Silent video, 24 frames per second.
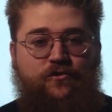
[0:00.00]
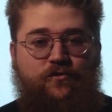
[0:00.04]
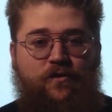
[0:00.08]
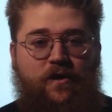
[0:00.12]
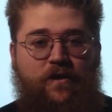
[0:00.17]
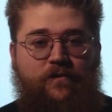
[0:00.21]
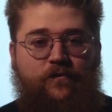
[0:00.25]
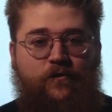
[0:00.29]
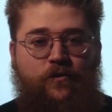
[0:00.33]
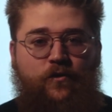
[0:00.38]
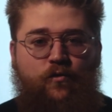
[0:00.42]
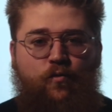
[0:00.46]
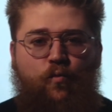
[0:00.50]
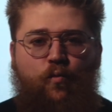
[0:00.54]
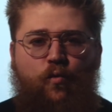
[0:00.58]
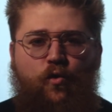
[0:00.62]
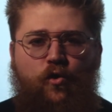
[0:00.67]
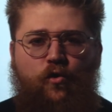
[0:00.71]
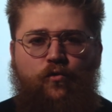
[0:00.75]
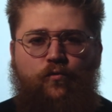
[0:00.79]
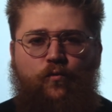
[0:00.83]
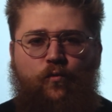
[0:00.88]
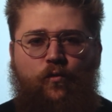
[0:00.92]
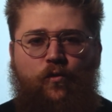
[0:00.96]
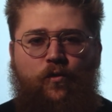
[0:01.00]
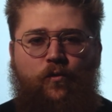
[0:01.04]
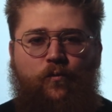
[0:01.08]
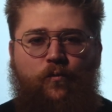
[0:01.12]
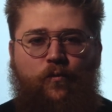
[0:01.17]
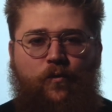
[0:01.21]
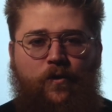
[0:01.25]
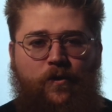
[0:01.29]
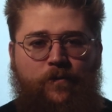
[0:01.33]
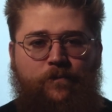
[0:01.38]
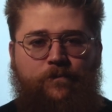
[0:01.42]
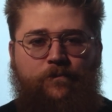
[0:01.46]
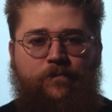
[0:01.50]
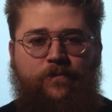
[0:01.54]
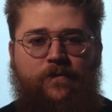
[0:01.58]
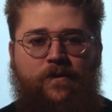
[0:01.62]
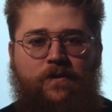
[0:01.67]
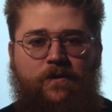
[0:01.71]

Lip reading: driver in World War I,